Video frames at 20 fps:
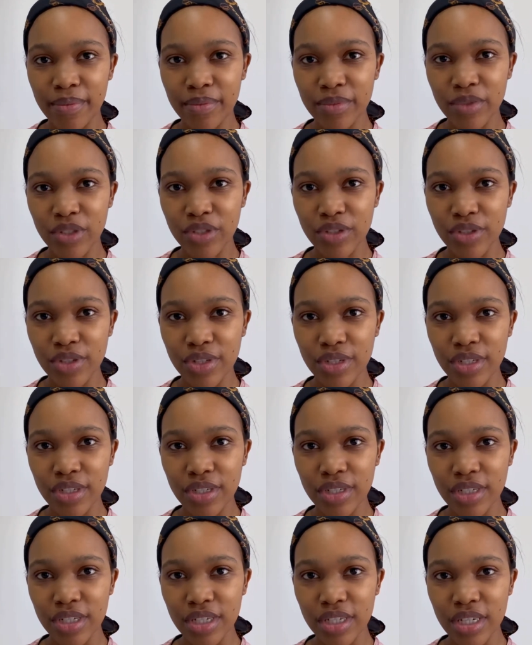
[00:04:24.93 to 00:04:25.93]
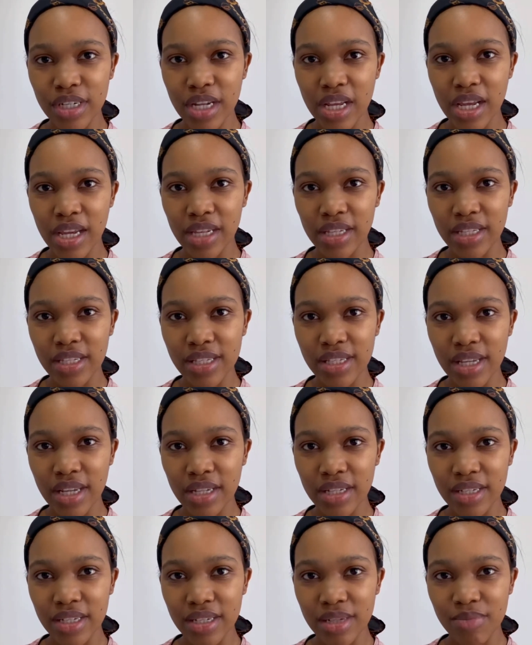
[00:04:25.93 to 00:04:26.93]
Just did eggs
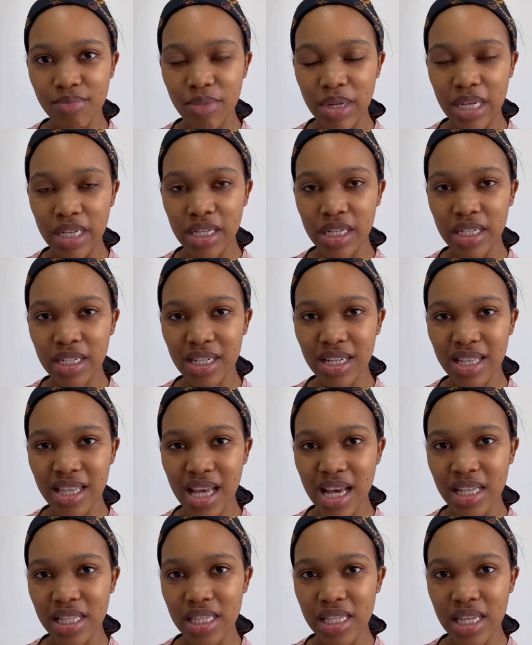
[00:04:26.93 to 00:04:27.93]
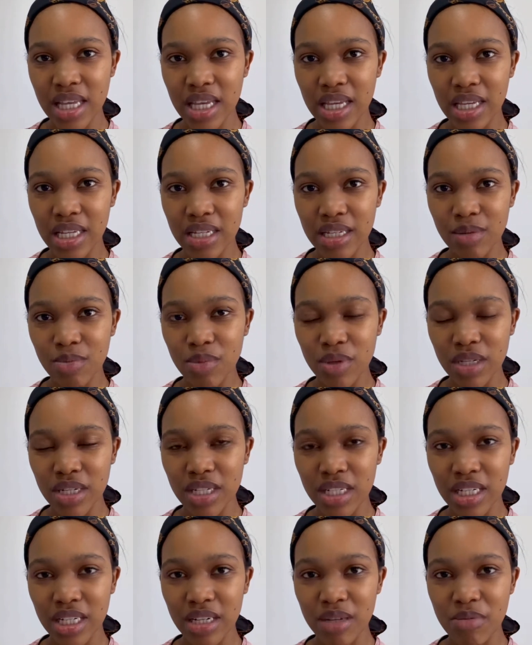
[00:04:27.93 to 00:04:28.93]
and bacon and that's it. But
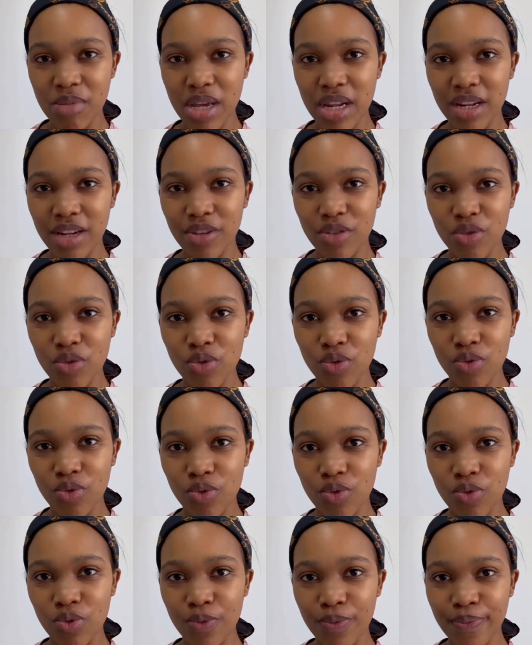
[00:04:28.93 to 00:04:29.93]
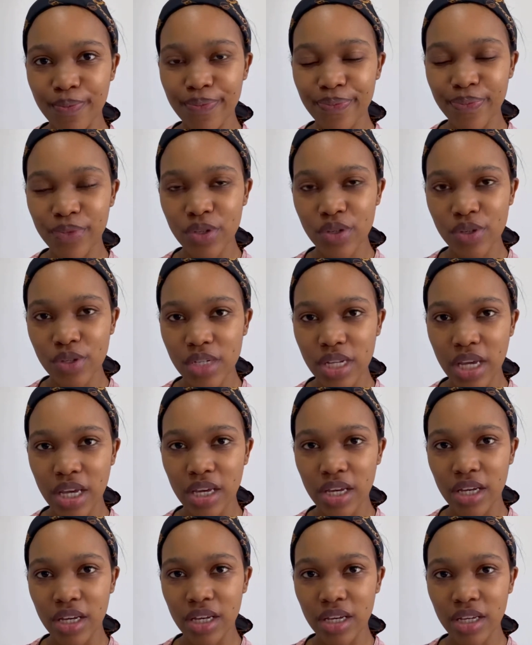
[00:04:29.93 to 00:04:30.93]
ndilibele to
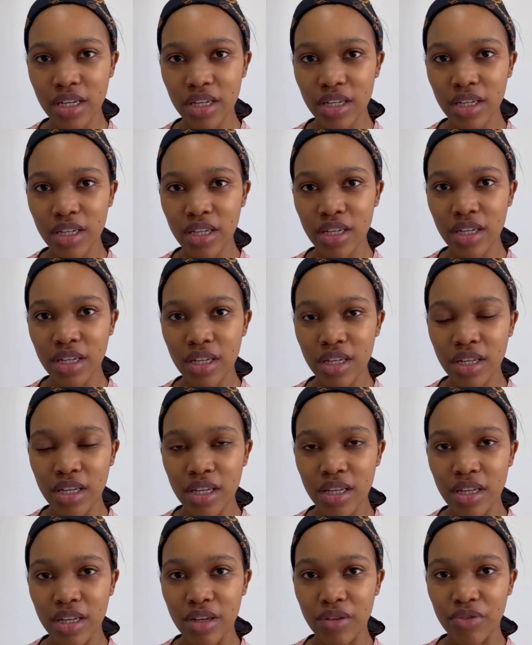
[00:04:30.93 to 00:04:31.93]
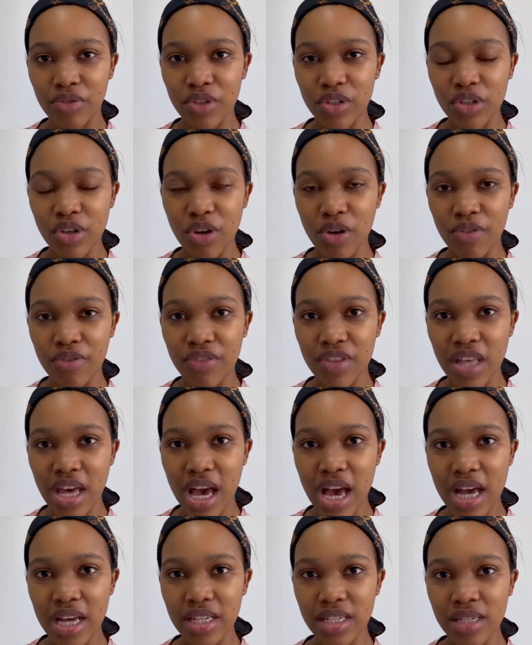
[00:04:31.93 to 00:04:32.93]
take a video of
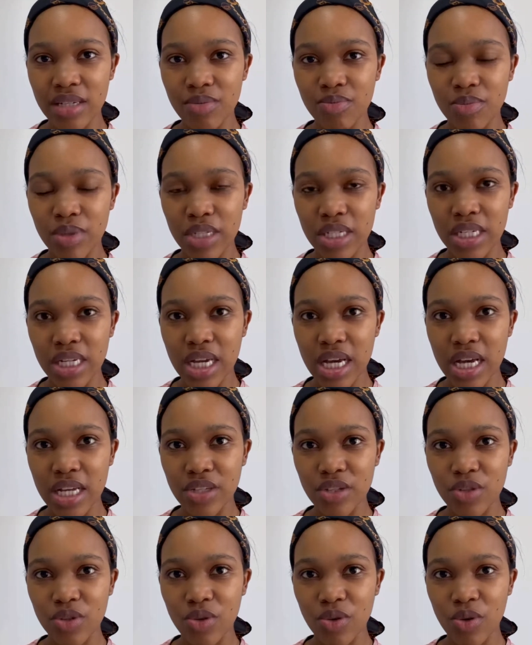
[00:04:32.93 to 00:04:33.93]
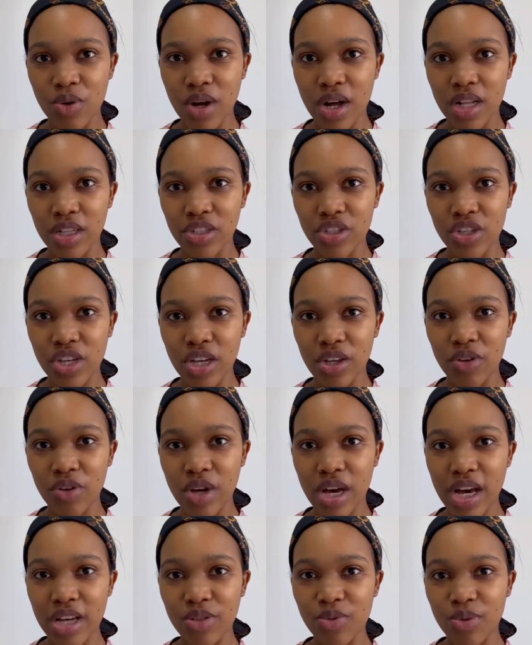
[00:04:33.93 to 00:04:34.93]
that. But yeah, so I'll check you
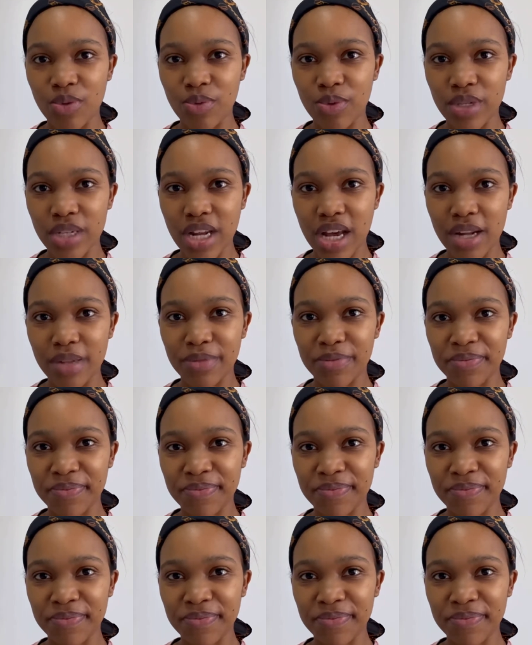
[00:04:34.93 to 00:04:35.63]
guys when we're done.